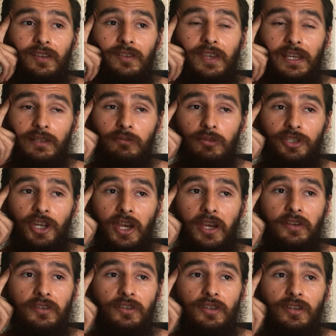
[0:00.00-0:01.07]
things will
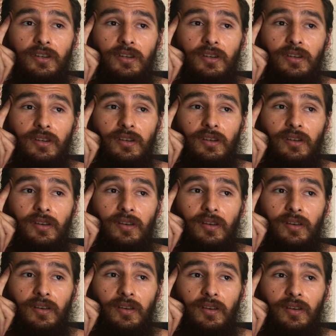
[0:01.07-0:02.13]
change.
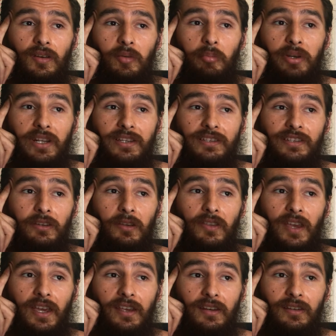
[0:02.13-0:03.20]
But until
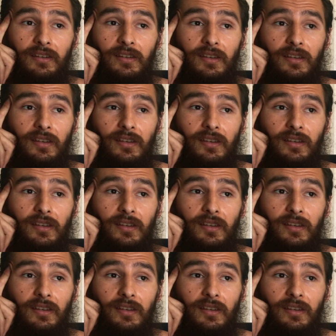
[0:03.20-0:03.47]
then,